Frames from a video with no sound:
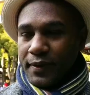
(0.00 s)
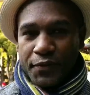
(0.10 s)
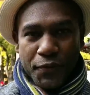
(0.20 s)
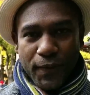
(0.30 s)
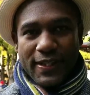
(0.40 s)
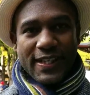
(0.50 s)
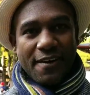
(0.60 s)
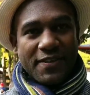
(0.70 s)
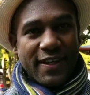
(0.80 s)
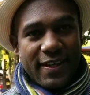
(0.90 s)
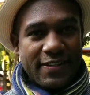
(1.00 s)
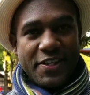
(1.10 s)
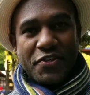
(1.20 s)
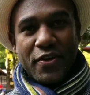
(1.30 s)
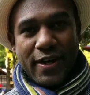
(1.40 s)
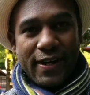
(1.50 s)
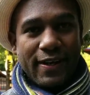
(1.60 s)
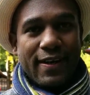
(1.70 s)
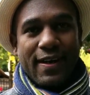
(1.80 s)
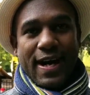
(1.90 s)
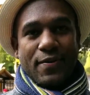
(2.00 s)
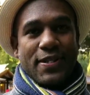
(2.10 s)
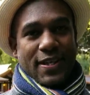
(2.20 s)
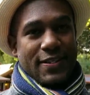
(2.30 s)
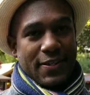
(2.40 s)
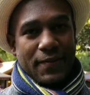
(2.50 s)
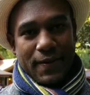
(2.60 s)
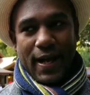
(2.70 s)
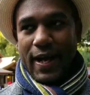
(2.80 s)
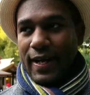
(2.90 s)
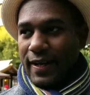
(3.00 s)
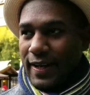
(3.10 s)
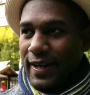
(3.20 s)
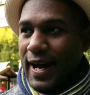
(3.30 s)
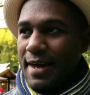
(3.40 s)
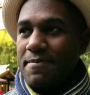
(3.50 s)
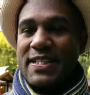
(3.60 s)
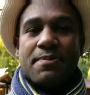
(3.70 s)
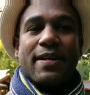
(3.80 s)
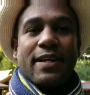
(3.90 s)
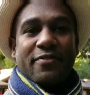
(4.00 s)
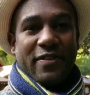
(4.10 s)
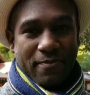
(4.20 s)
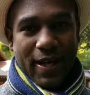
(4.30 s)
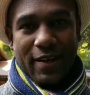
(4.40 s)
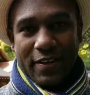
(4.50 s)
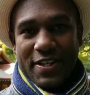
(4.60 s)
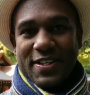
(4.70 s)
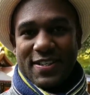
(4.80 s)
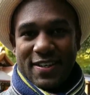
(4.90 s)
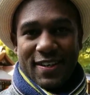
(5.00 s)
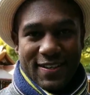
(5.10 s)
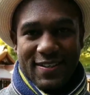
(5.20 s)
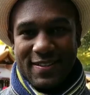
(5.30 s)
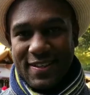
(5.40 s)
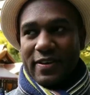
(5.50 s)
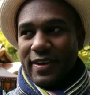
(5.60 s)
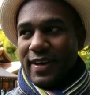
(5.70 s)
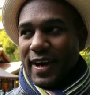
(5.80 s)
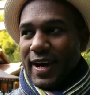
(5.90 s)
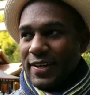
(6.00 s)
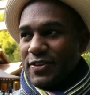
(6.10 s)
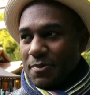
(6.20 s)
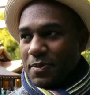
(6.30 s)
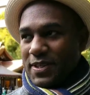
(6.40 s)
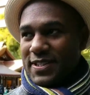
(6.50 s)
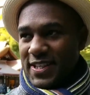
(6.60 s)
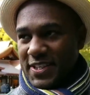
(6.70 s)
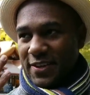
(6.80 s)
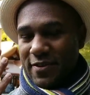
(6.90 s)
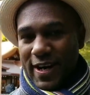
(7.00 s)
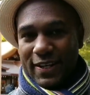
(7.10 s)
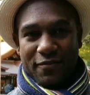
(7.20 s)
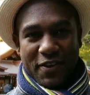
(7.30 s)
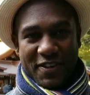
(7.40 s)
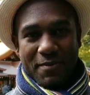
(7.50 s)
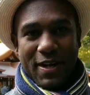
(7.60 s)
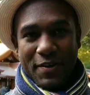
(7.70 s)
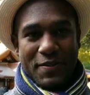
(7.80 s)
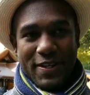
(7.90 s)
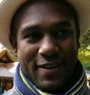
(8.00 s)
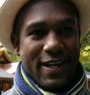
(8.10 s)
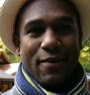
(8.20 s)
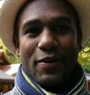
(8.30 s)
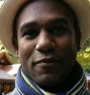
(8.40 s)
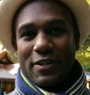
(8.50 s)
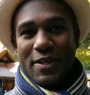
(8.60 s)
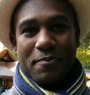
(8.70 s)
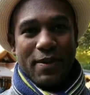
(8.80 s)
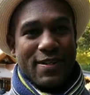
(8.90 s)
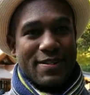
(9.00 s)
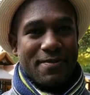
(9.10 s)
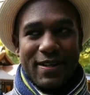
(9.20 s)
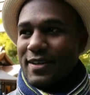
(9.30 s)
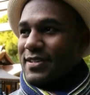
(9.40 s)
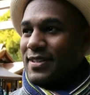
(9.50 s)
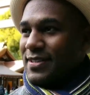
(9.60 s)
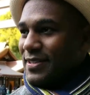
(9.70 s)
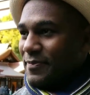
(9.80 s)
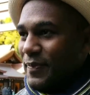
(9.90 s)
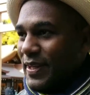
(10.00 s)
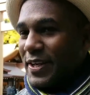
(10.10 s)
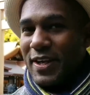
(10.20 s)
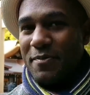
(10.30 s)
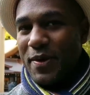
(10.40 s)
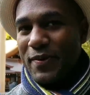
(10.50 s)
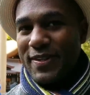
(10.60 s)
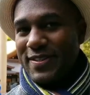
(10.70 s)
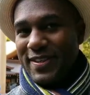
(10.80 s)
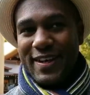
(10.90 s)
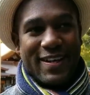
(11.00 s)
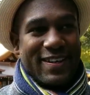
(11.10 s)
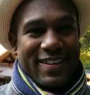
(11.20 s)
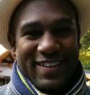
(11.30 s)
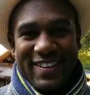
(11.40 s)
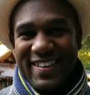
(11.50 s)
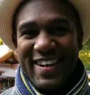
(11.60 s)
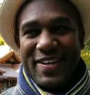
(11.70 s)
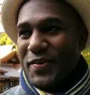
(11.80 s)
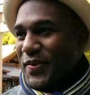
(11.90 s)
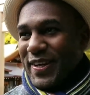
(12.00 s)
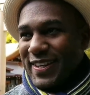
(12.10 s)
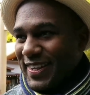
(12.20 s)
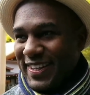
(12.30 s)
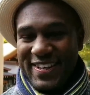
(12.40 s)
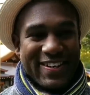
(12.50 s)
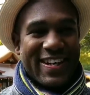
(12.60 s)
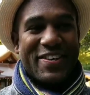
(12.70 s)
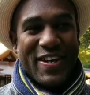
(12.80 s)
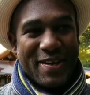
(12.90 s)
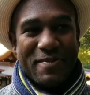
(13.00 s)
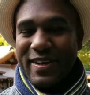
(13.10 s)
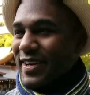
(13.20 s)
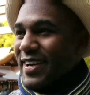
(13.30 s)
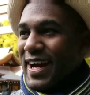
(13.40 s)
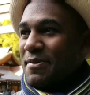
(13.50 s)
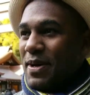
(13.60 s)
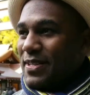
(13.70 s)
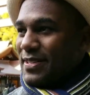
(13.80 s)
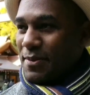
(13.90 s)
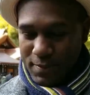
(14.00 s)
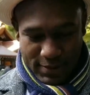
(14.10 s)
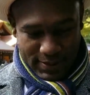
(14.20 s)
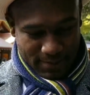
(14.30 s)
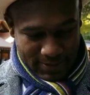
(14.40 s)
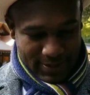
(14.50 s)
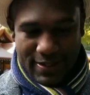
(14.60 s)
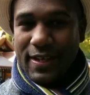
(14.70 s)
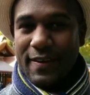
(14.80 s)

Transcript: 2 weeks after ALT training, I was in a town and I missed my delivery, my luggages and all these things. And there was a police station right in front of my house there. And I went over to the policeman there and said, listen, can you help me out with this here? I don't know anything here, can you help me? And the man simply looks at me and says,